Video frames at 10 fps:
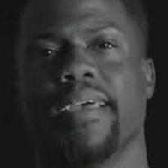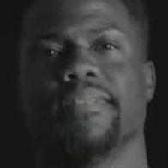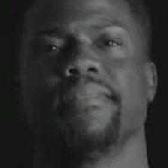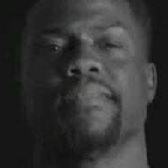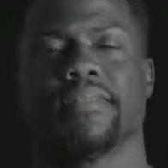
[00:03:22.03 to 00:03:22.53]

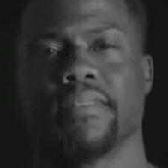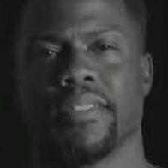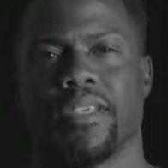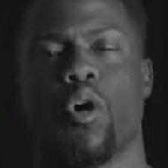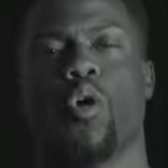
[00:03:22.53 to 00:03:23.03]
that,
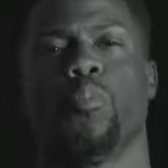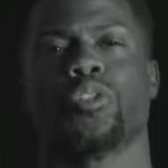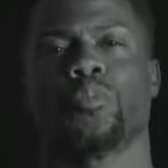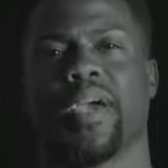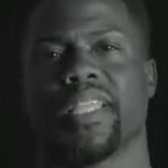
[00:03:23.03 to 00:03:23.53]
then your whole
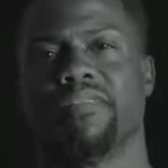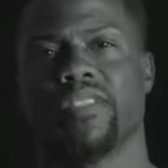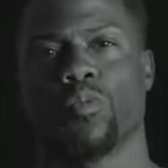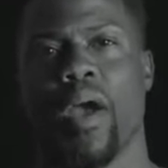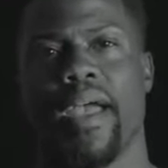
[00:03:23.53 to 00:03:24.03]
perspective
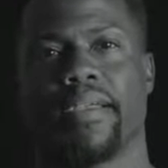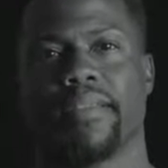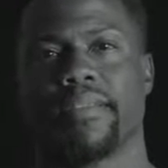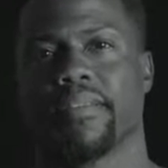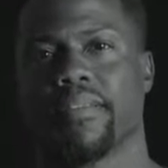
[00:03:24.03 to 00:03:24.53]
is
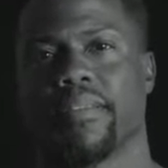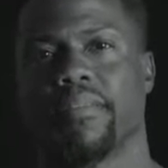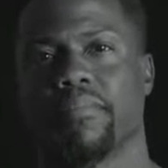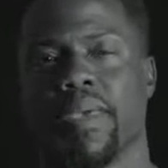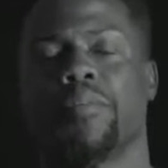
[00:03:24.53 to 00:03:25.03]
whack.
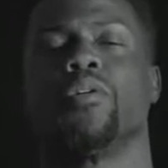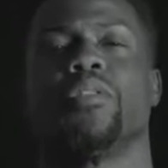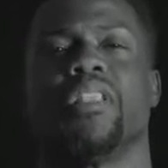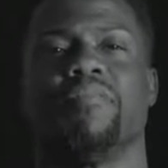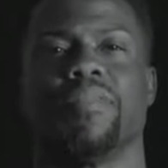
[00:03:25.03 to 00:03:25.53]
Maybe
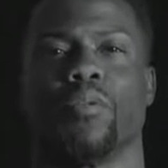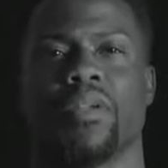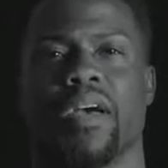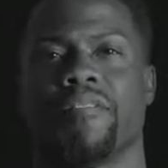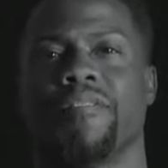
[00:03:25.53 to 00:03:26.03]
you'll love me
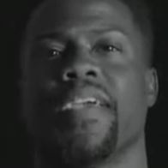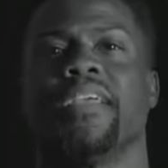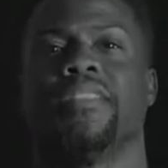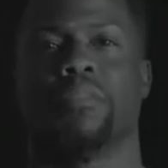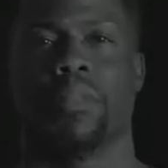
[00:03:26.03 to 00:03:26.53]
when I fade